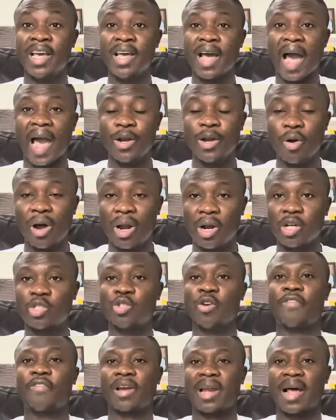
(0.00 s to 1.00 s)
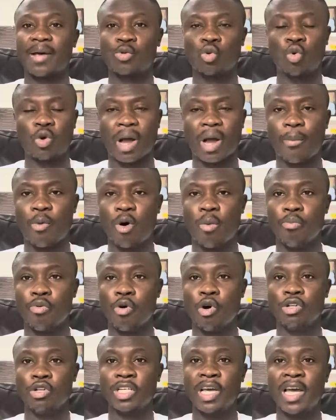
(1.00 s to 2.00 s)
I know a lot of clubs will come on
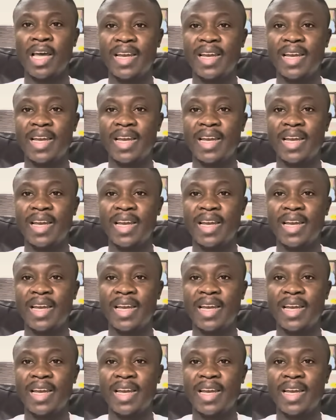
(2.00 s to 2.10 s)
board.